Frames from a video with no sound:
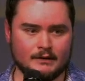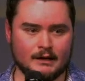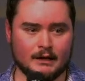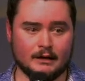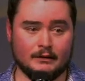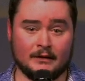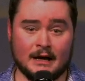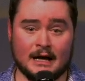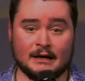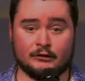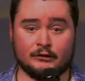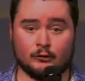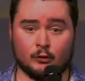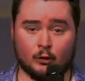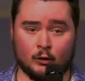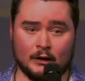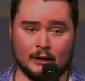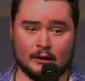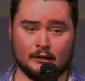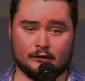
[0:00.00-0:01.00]
That
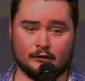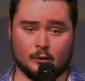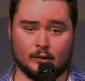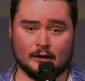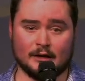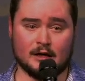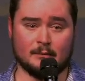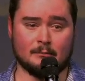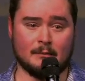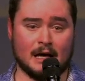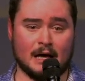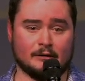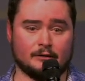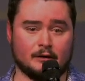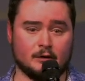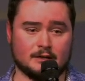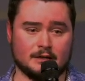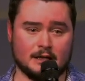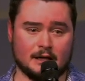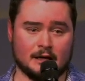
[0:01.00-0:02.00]
story is only in Matthew
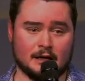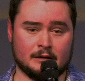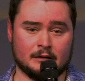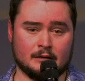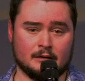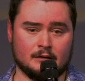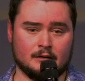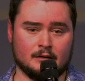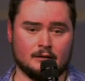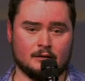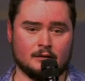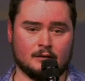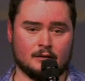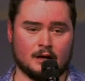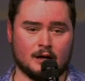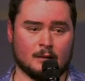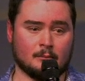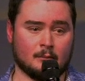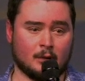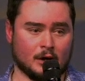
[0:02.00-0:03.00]
10
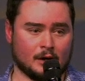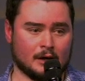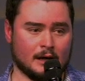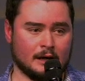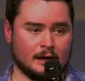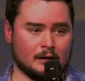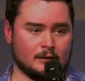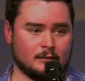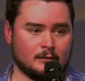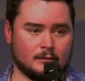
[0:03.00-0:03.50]
and Mark 8.